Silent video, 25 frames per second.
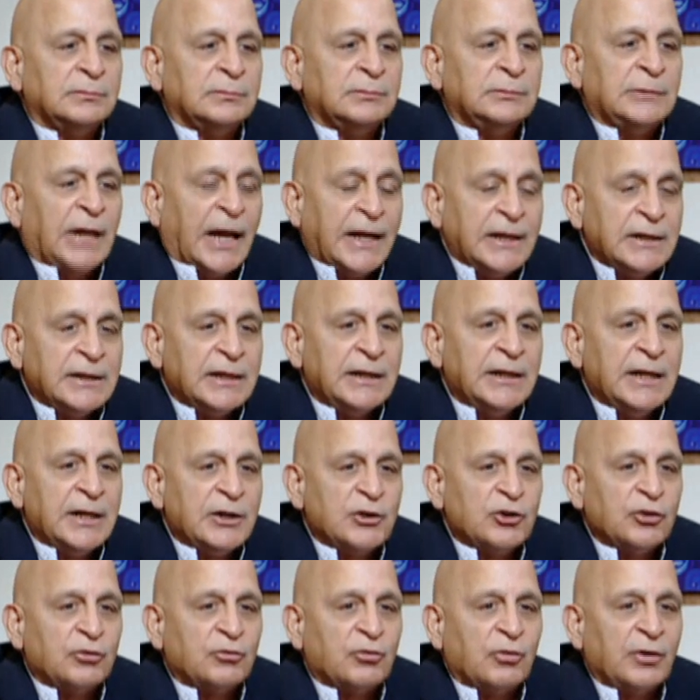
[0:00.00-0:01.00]

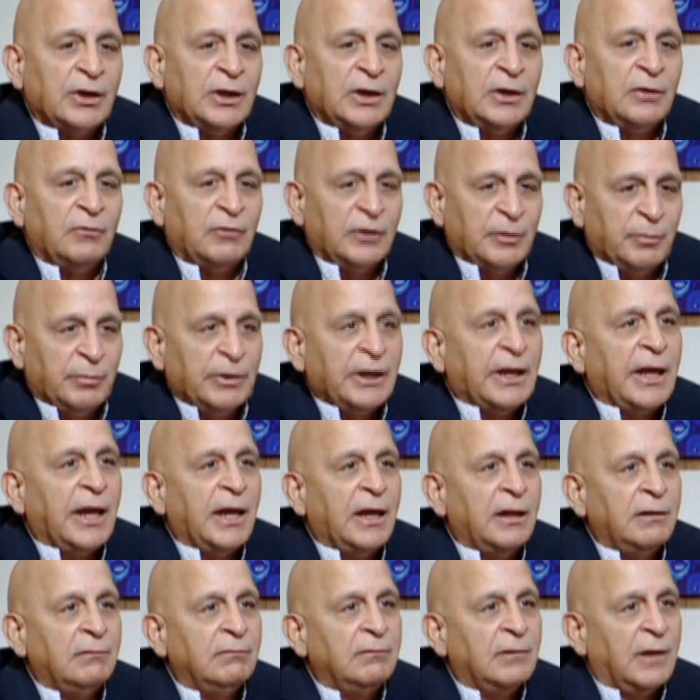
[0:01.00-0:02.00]
1983 we
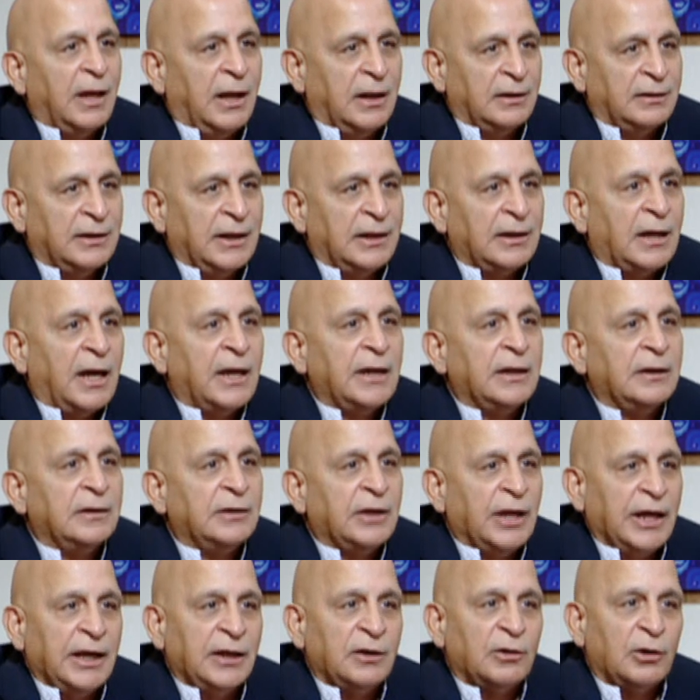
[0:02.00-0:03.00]
began and then I
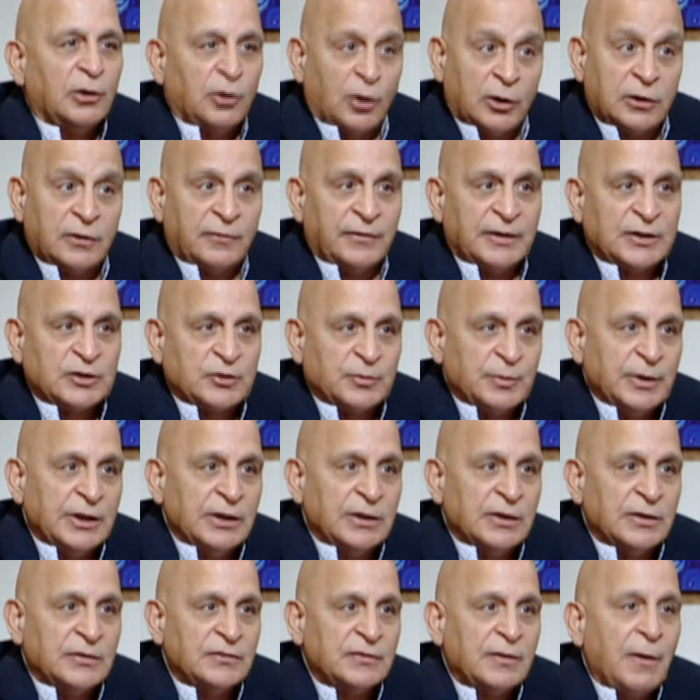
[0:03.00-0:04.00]
gained a lot of
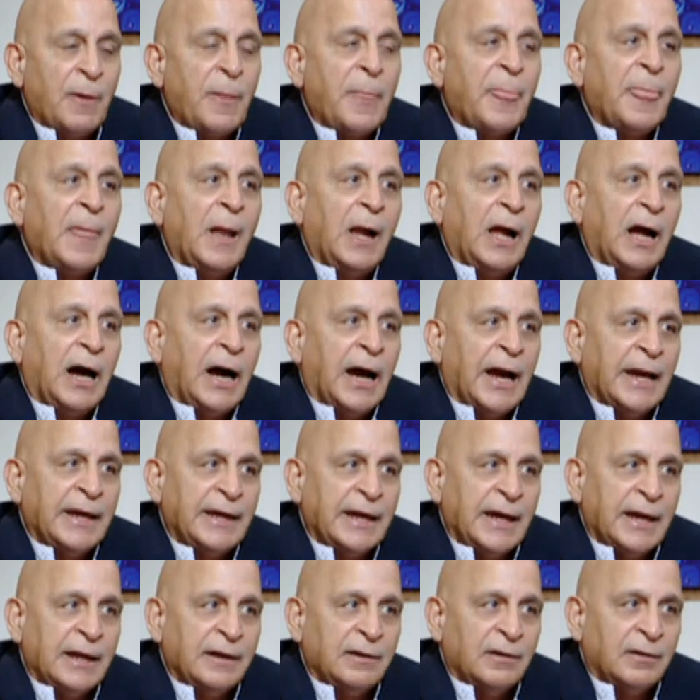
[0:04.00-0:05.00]
experience. I
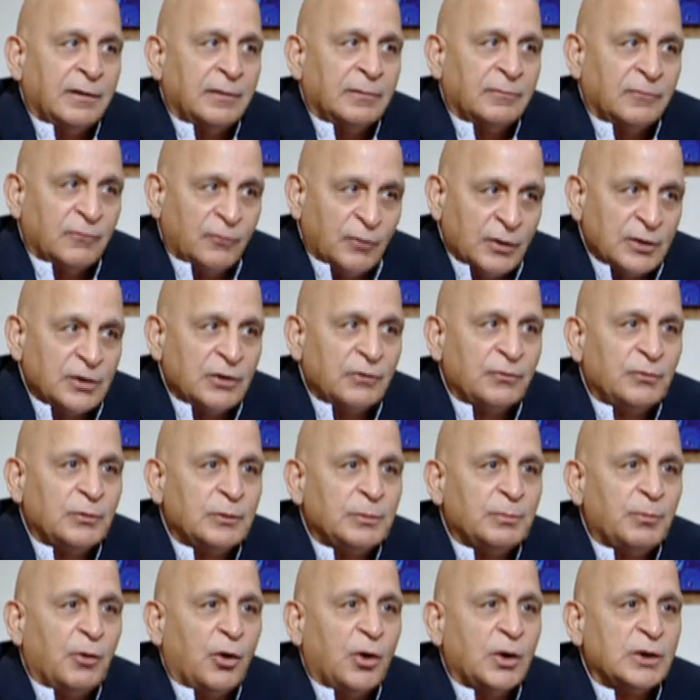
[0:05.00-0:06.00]
had a wonderful
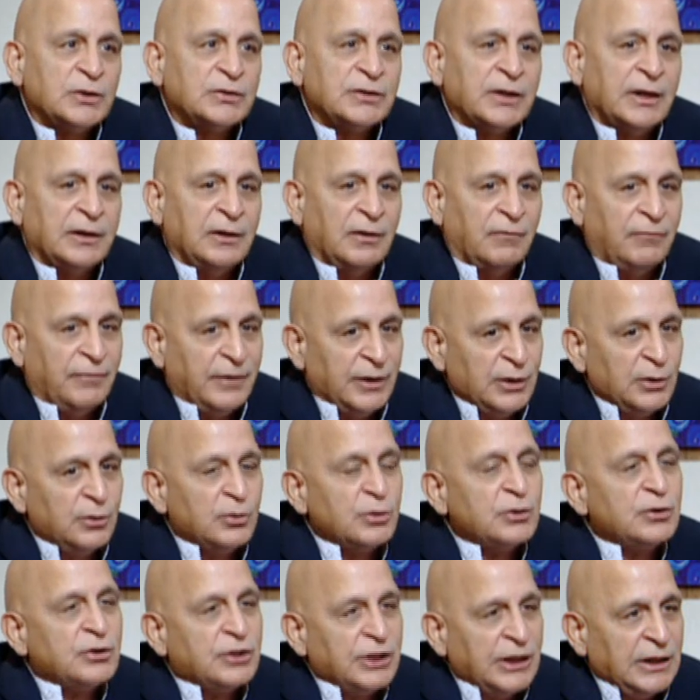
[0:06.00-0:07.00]
boss and a very
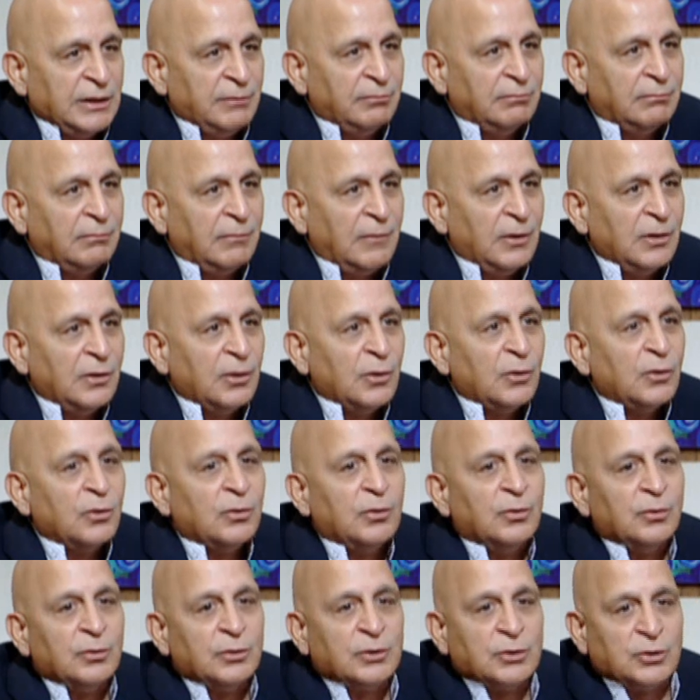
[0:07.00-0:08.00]
good team
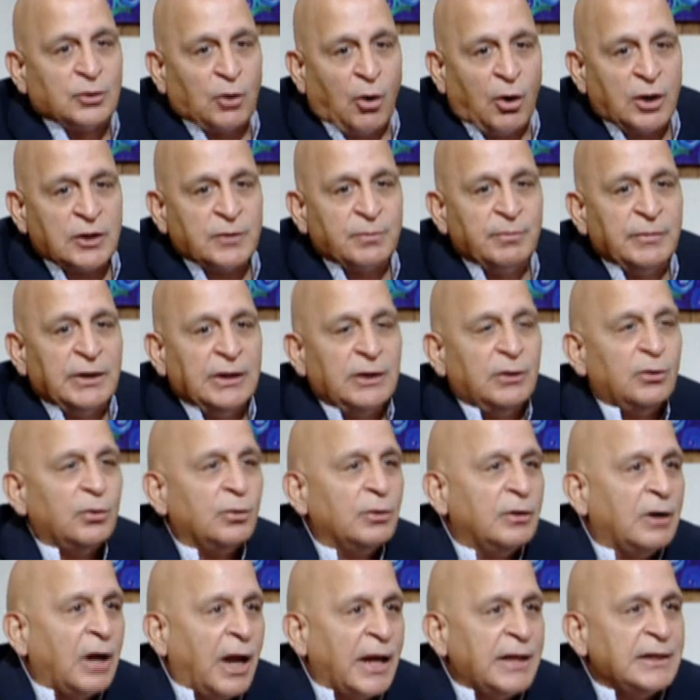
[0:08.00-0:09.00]
who taught me, who
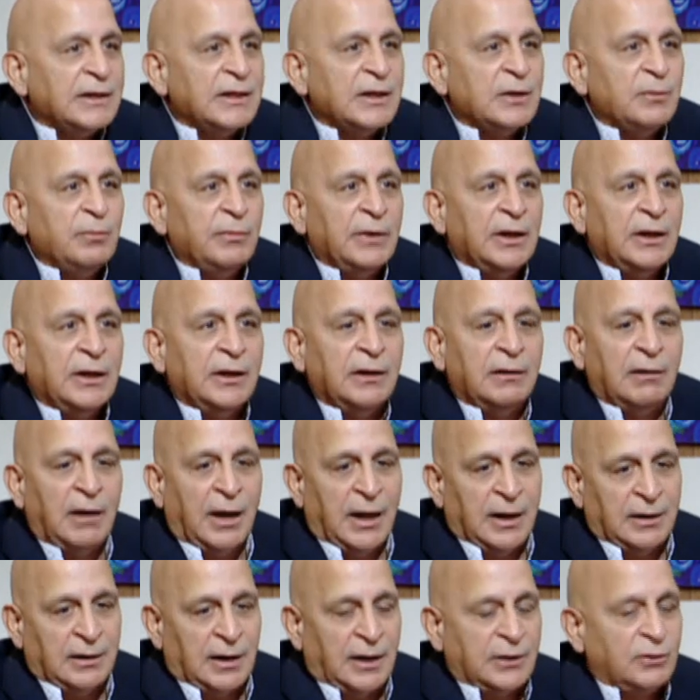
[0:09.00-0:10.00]
guided me
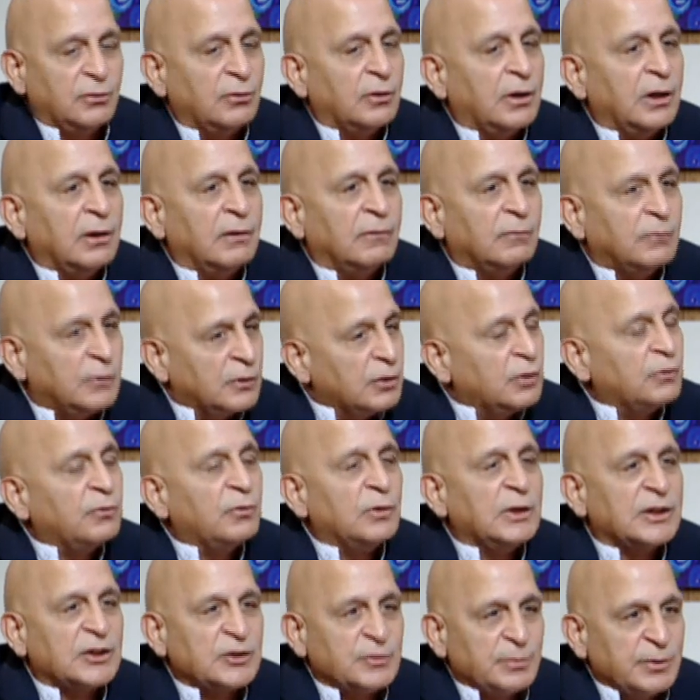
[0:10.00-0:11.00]
and I took a
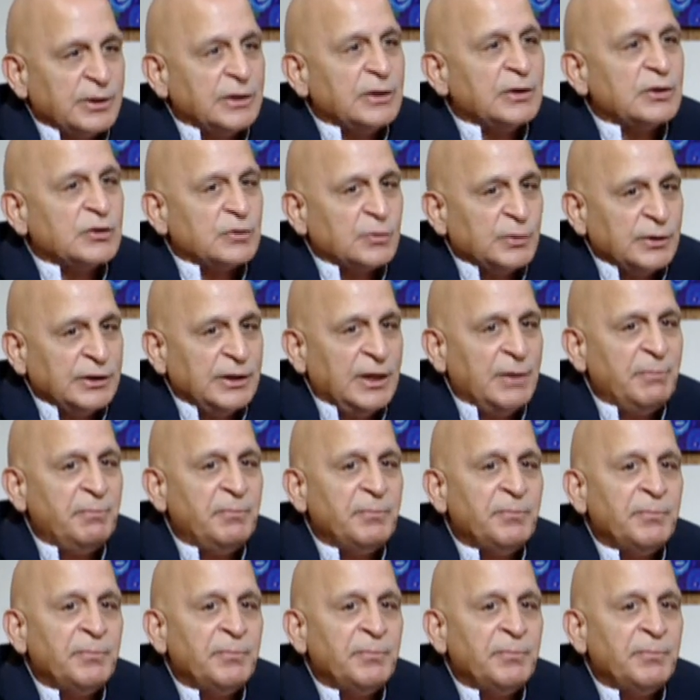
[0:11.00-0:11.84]
wonderful experience with them.